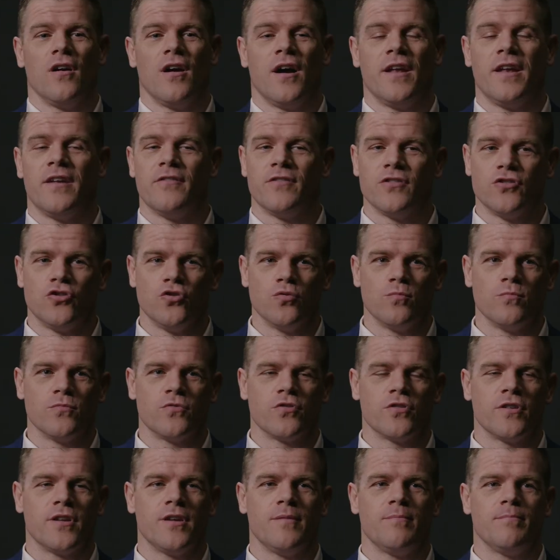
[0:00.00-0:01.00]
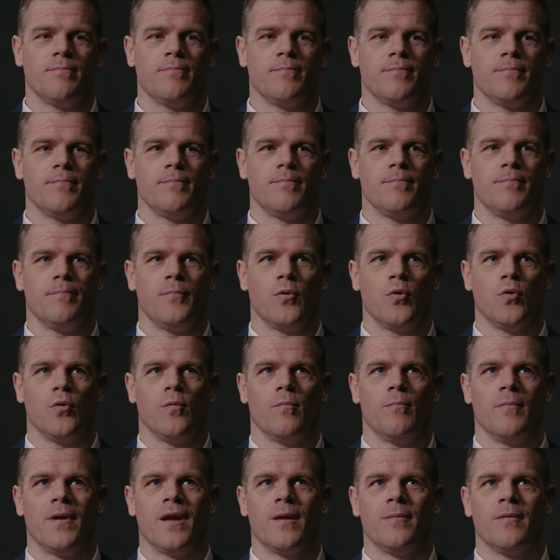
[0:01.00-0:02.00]
I never jumped on him but
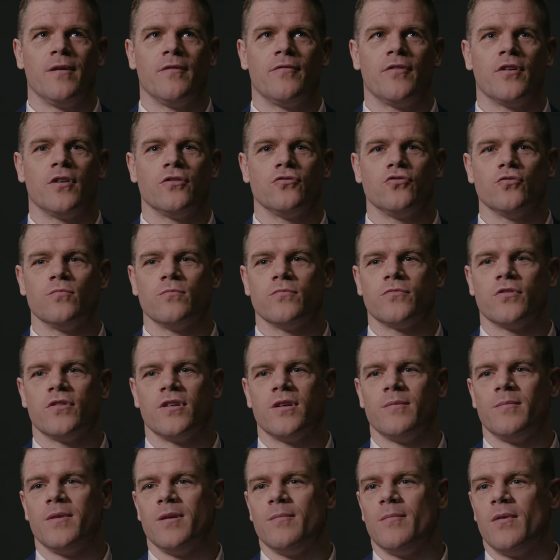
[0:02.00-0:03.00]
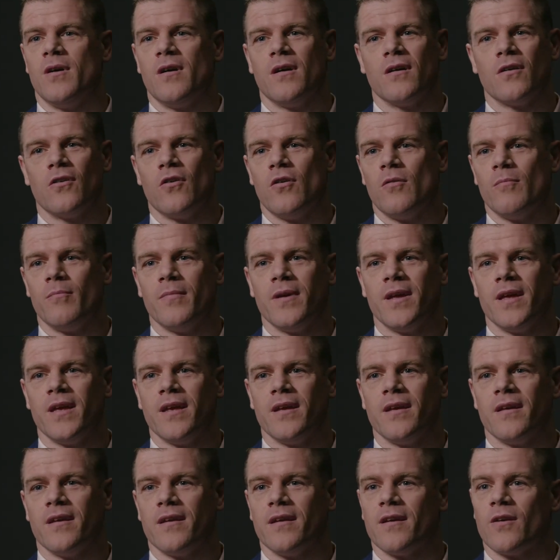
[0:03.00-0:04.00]
maybe if I'd have jumped on him, he might have got
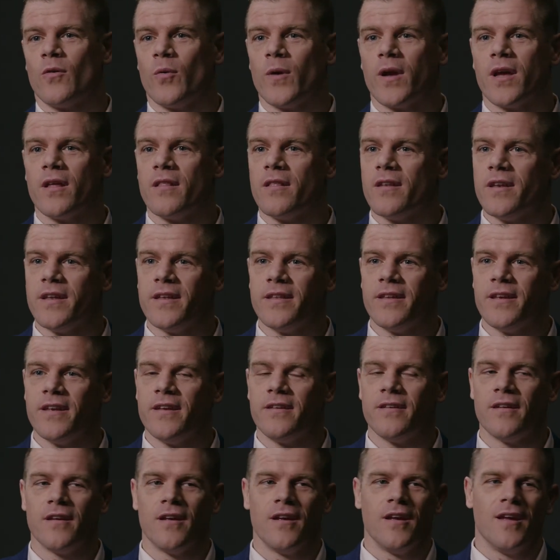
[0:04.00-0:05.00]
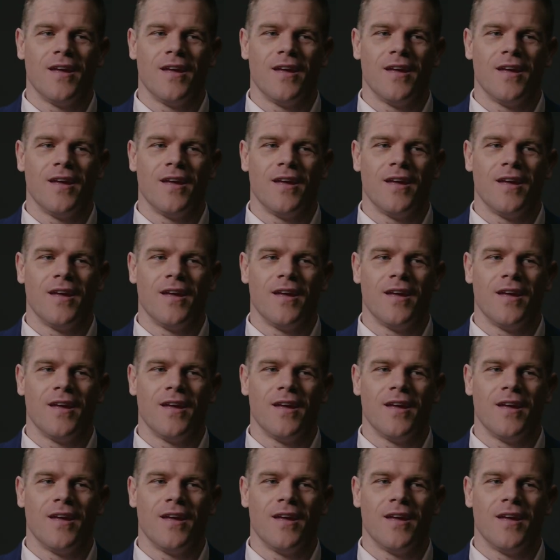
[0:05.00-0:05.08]
me quicker than he did.